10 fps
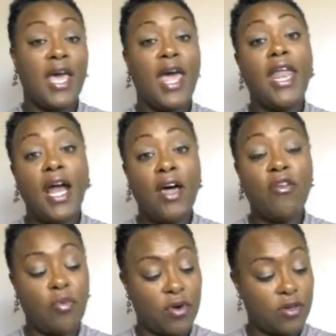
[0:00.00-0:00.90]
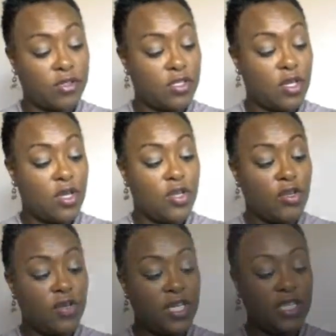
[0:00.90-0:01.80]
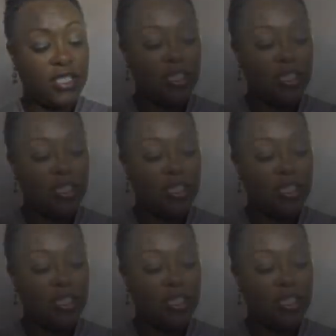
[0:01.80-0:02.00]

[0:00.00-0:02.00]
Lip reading: In other words, you'll need to